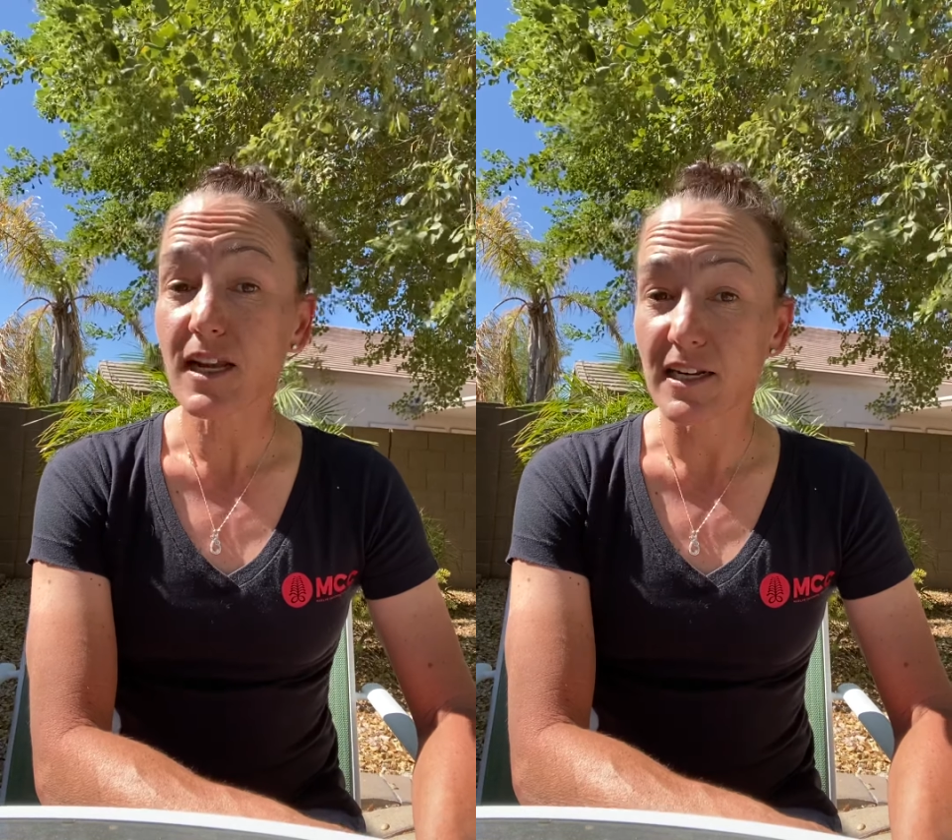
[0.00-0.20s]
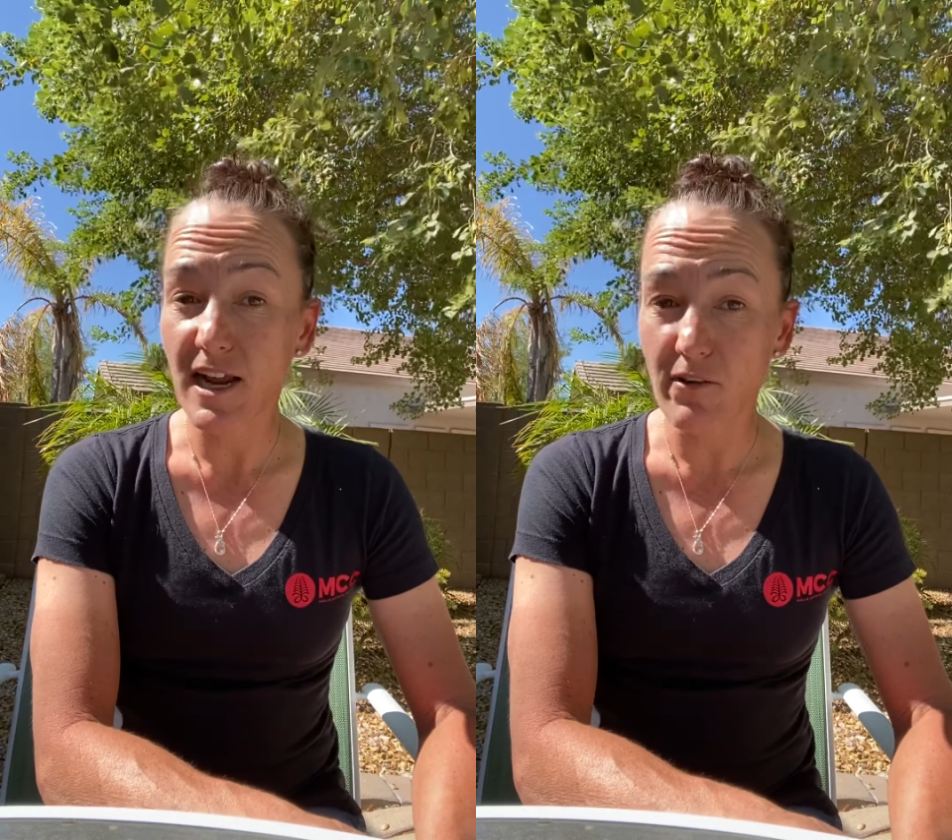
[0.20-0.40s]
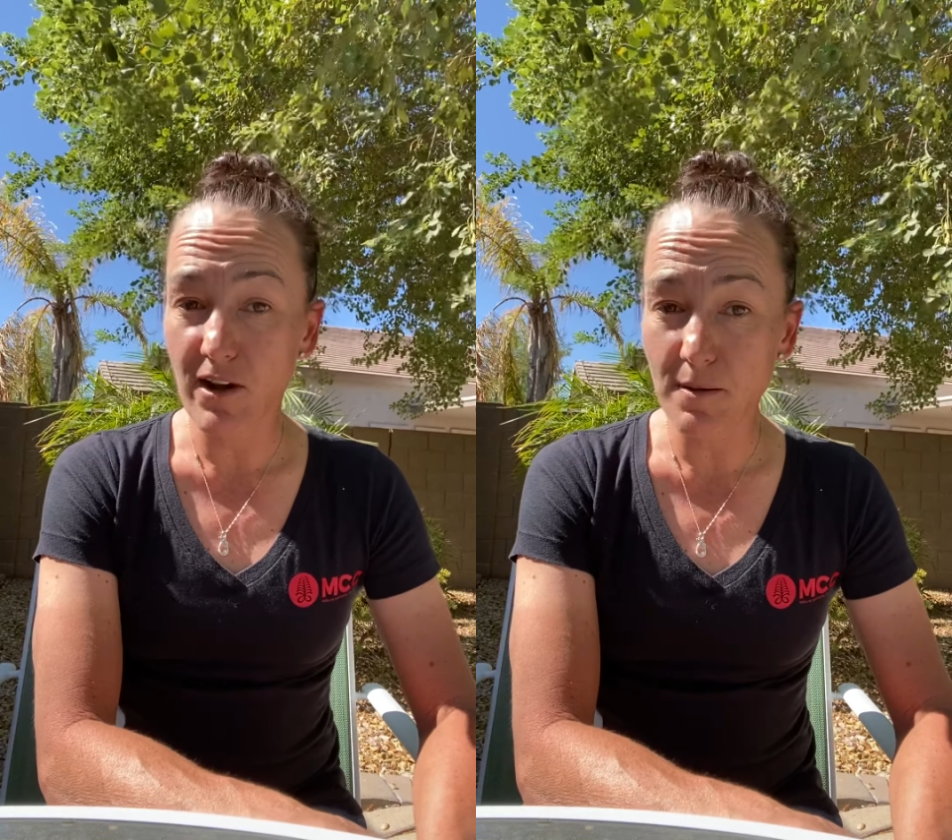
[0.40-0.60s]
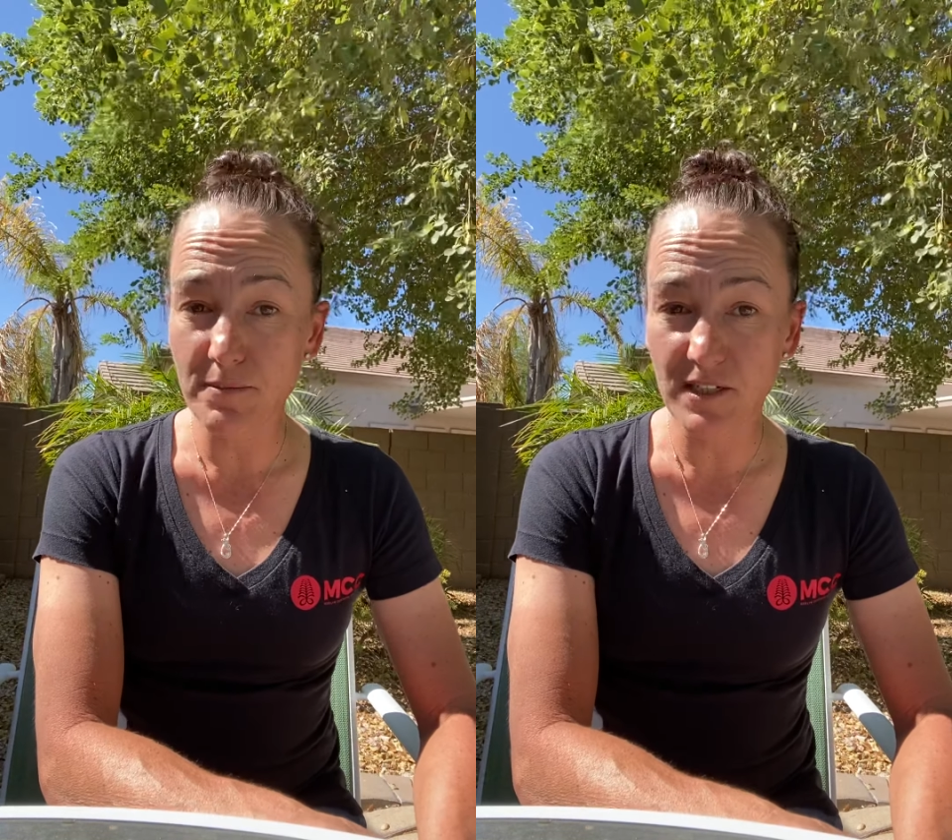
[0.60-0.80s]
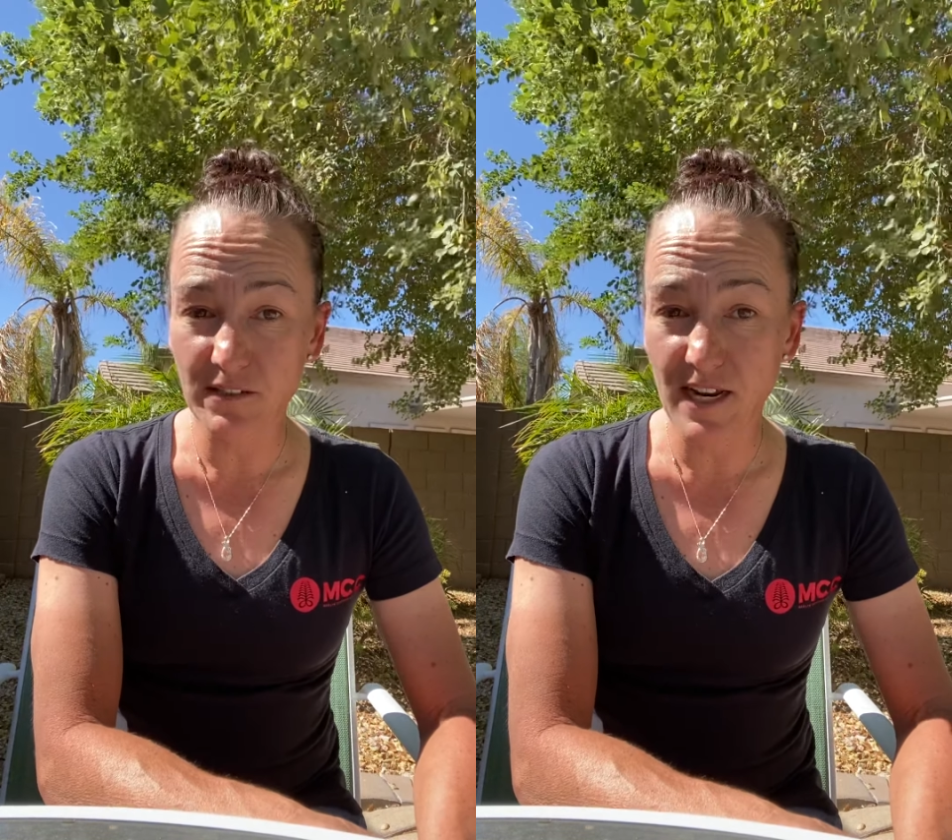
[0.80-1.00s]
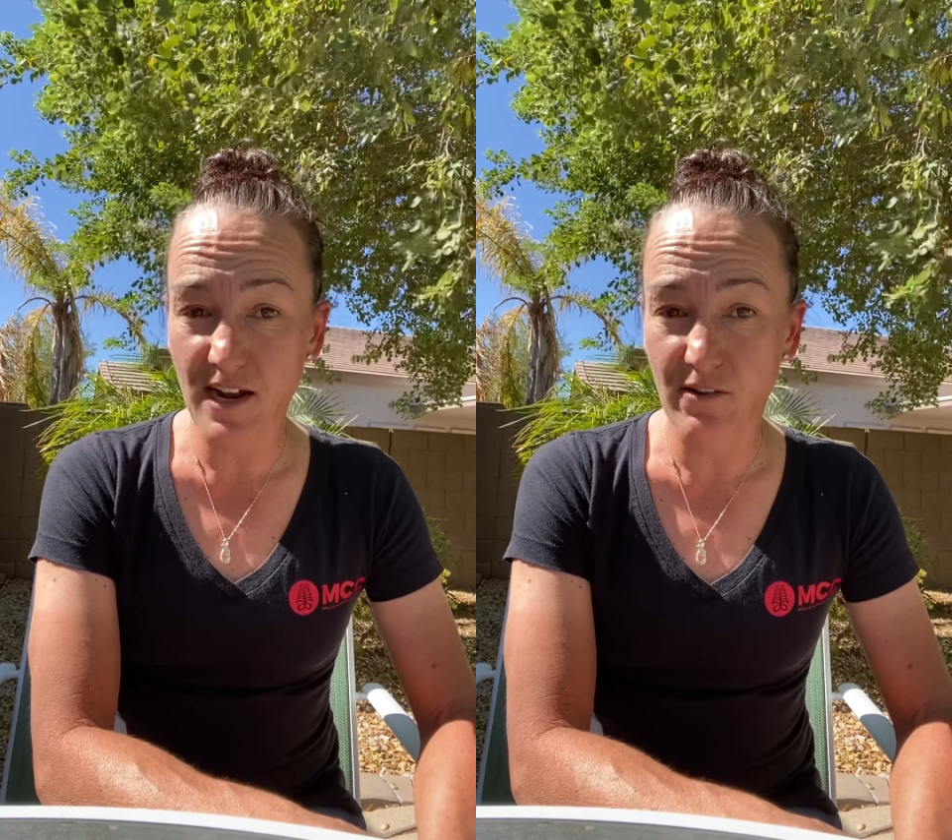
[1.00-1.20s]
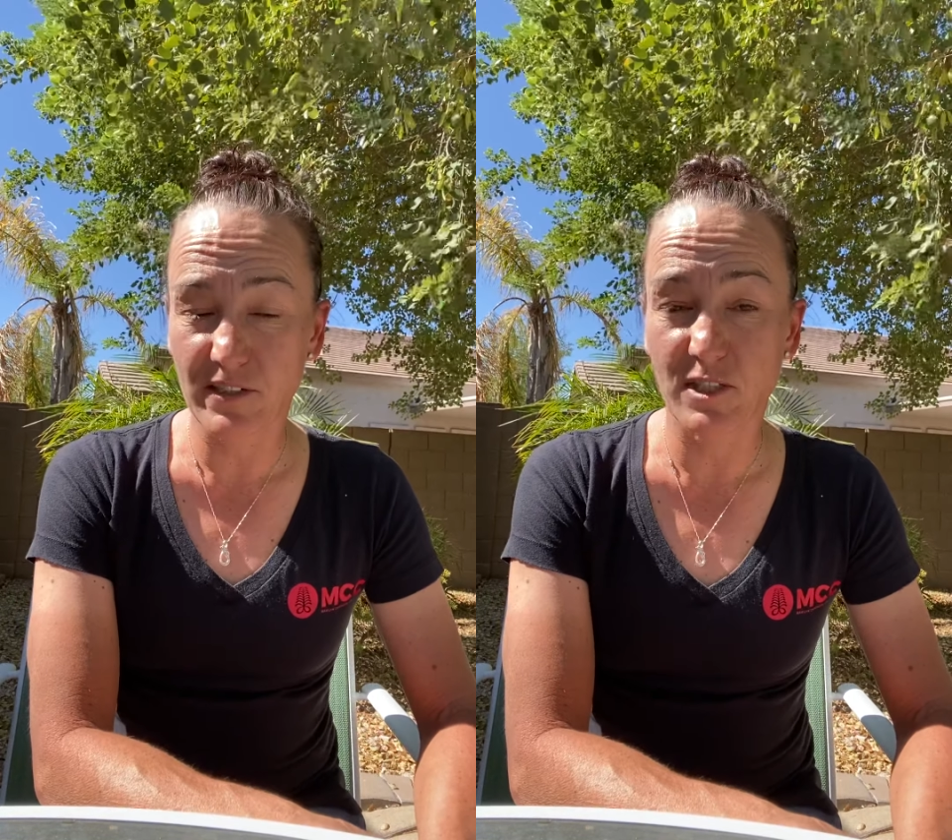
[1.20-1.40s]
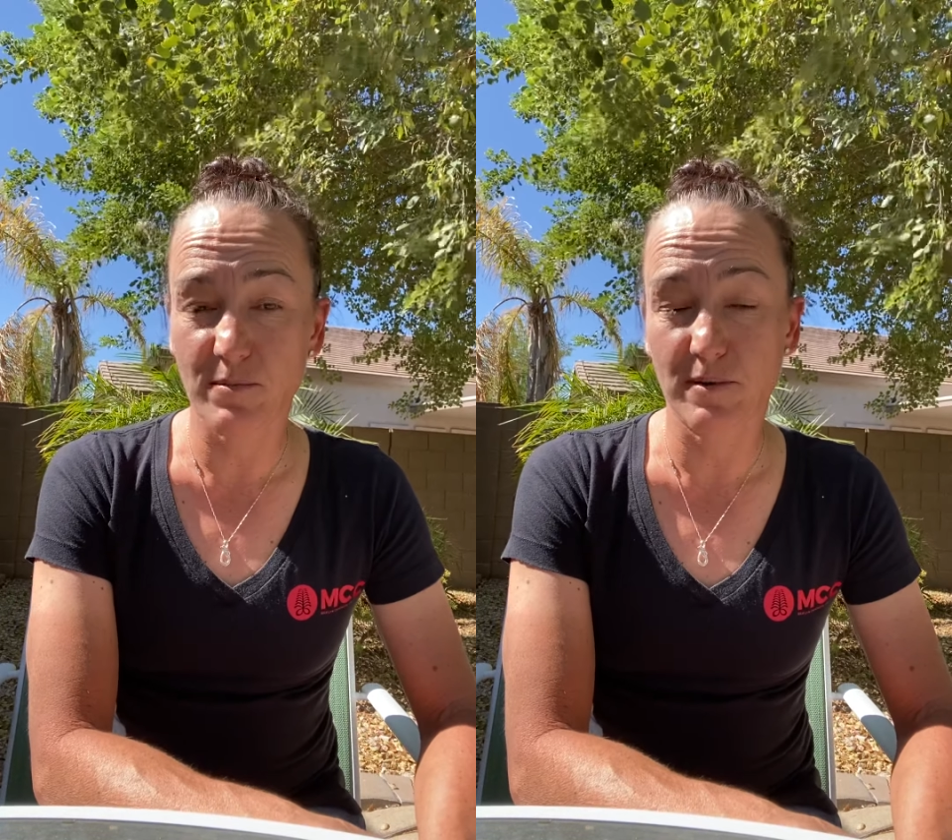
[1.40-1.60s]
Now, up till now,
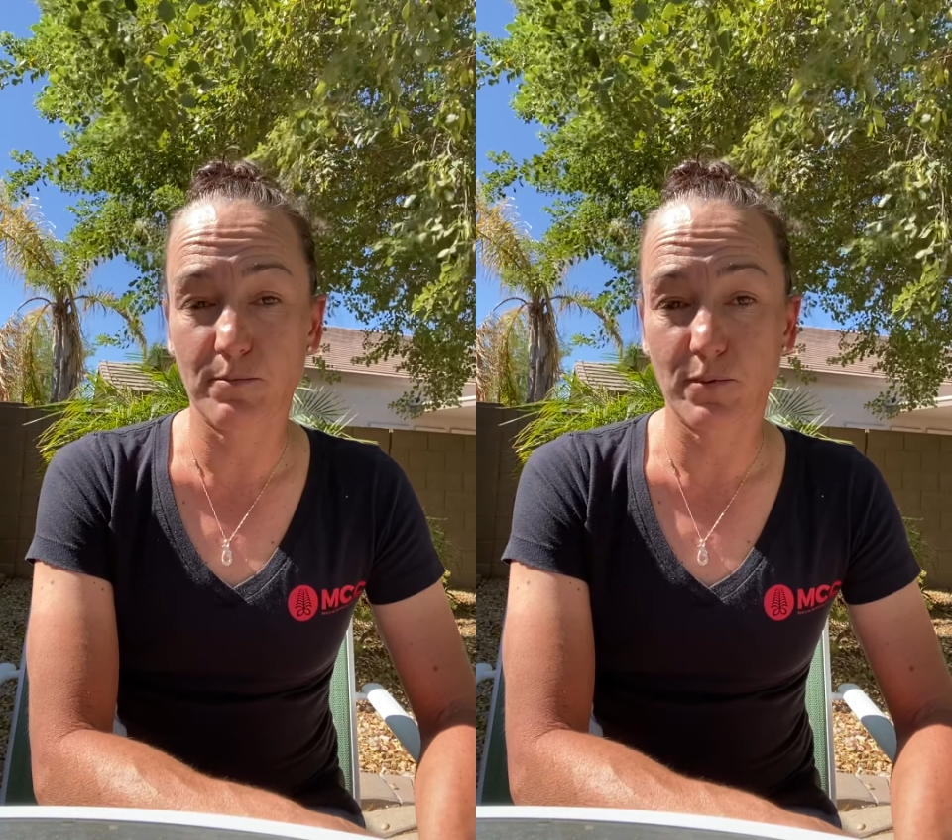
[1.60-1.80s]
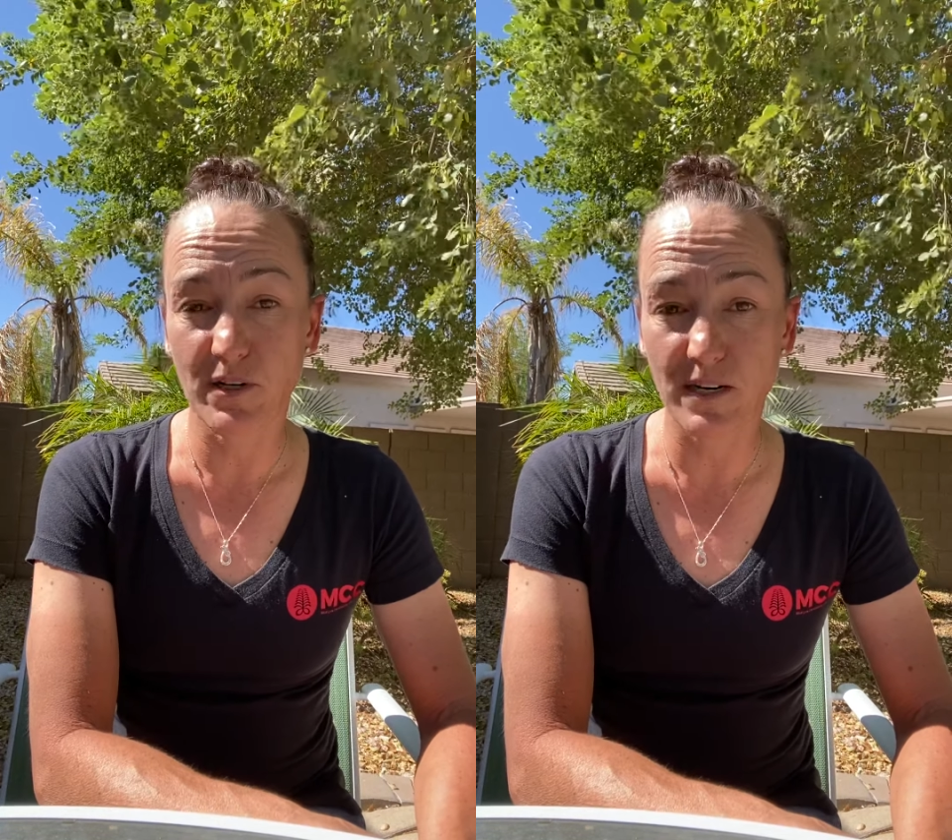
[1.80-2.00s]
it's been pretty